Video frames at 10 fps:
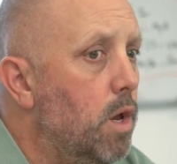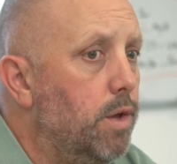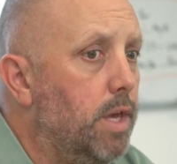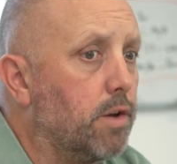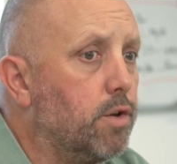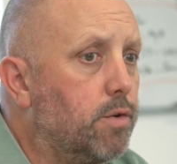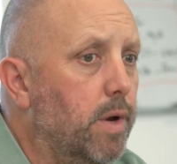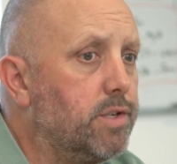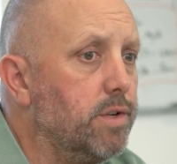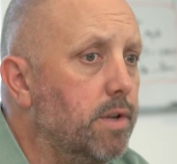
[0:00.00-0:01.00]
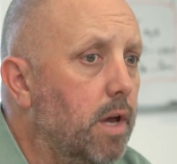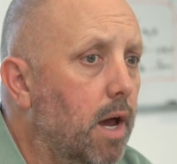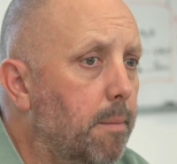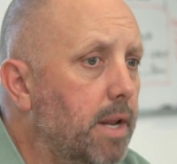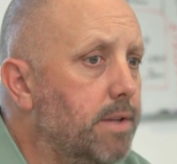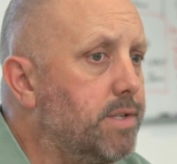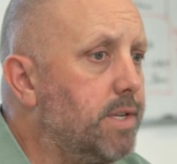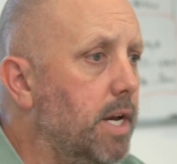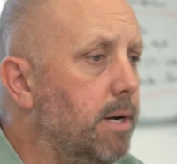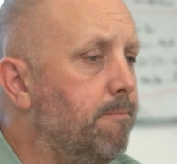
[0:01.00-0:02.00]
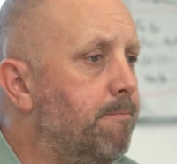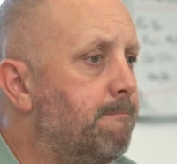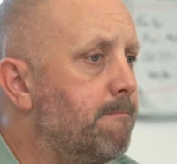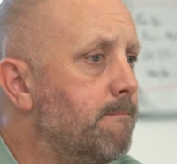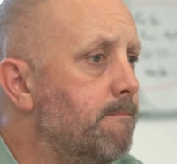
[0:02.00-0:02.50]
Yeah, good question. I mean, it's obviously